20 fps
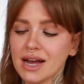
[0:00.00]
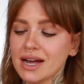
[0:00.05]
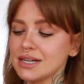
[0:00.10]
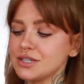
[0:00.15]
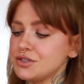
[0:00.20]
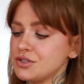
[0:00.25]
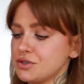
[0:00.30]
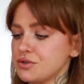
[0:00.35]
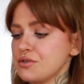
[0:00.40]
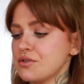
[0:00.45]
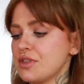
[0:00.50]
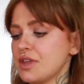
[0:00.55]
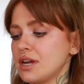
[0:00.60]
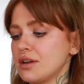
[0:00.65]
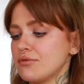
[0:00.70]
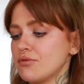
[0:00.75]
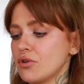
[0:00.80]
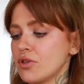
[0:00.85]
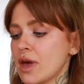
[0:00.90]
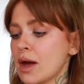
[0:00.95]
I do
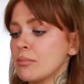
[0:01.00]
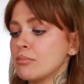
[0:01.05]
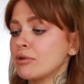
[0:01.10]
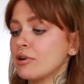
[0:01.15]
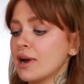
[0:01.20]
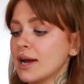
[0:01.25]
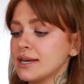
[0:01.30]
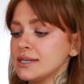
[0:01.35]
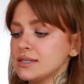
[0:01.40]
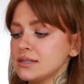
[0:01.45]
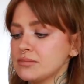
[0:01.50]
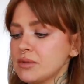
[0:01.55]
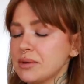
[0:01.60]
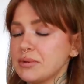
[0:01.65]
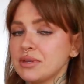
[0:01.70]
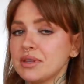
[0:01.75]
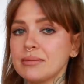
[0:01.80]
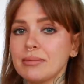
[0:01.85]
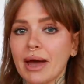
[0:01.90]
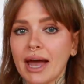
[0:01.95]
think for that price,
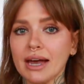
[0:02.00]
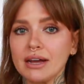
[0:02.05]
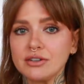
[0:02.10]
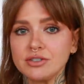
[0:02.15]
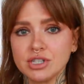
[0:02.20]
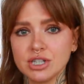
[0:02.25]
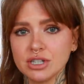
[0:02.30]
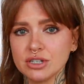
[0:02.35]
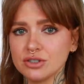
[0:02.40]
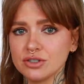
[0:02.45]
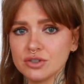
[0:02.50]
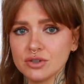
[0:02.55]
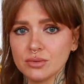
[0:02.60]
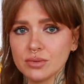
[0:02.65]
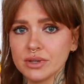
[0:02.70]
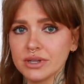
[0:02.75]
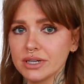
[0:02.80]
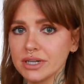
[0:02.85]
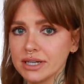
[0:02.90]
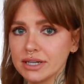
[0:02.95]
maybe the packaging could do
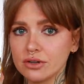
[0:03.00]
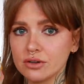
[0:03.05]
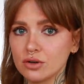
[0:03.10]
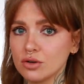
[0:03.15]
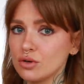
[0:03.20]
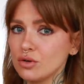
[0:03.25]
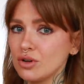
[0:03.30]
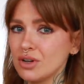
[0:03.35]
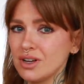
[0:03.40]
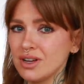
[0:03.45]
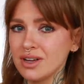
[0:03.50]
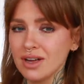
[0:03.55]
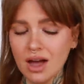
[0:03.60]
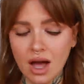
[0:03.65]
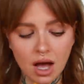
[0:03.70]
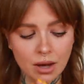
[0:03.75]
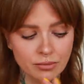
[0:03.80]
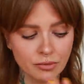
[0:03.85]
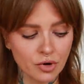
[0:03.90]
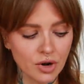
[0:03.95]
with a little
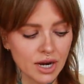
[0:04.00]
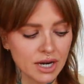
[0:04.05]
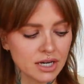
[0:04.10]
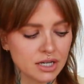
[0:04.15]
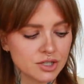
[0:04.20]
upgrade.